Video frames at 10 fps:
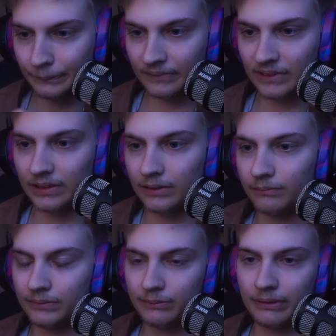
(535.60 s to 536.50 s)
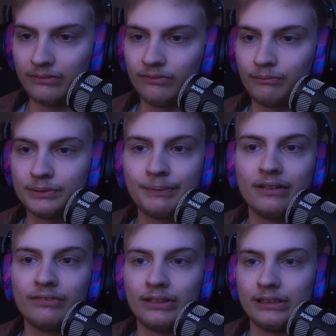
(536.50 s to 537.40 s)
Um, it's been a it's been a
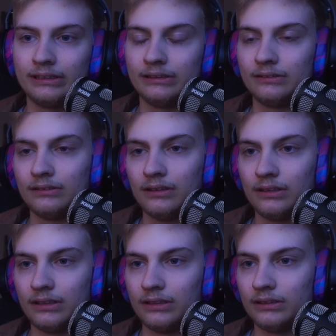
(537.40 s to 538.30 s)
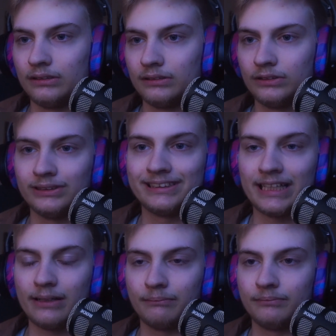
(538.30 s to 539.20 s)
very uh, good
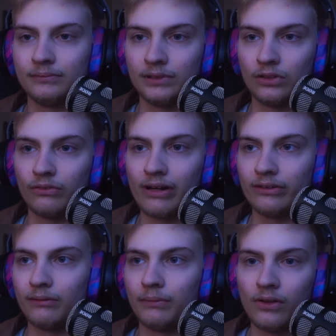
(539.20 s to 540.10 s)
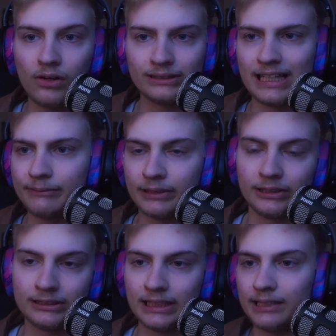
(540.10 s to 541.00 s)
time, you know, around him, a long time and a
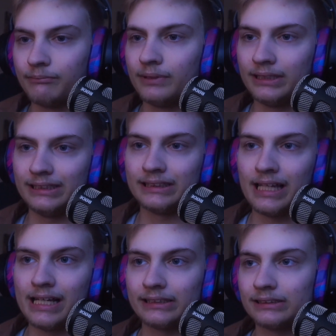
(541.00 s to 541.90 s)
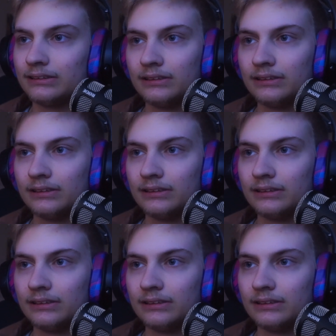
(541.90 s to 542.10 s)
good time in these last